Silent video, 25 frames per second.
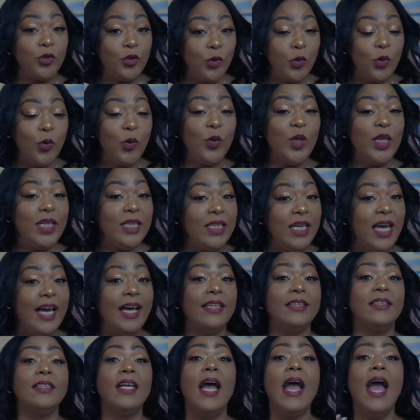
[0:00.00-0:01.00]
to,
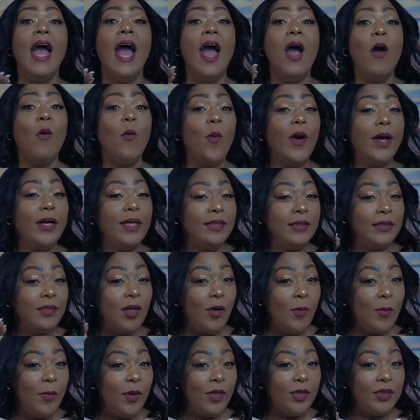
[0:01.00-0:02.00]
yes, when it's
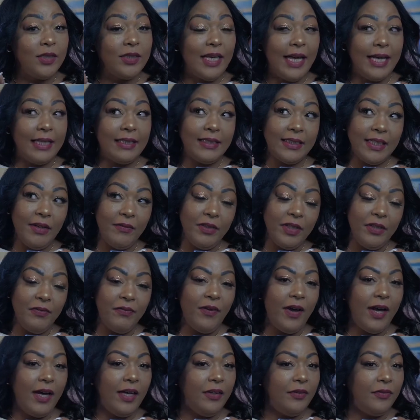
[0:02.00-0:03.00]
almost like
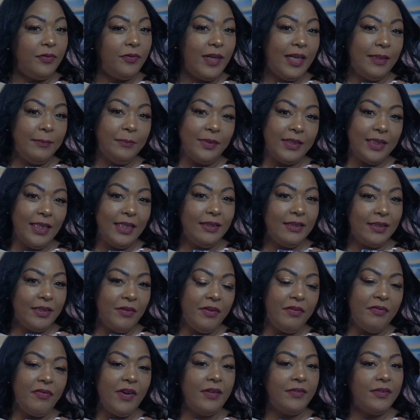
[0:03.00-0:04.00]
75, I'm saying
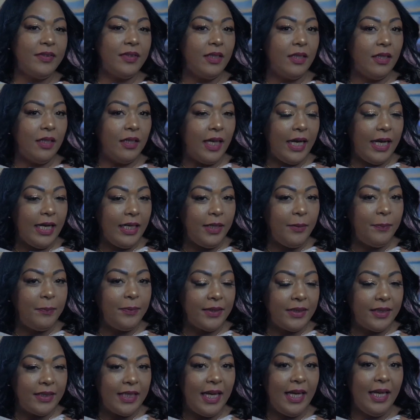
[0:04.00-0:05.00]
75 to
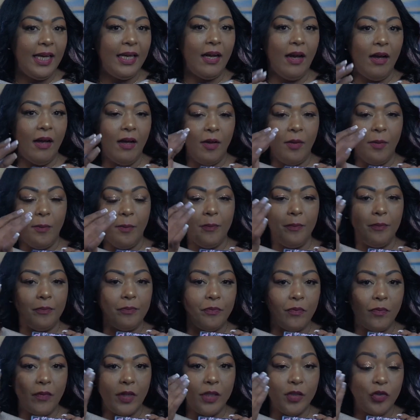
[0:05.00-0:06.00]

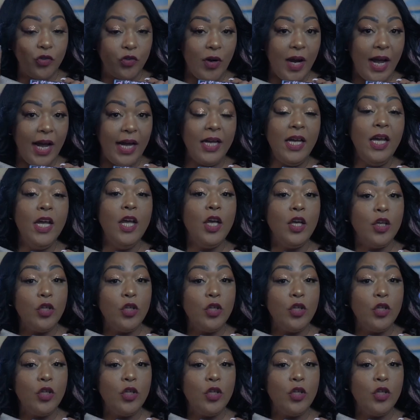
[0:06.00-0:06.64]
80% dry,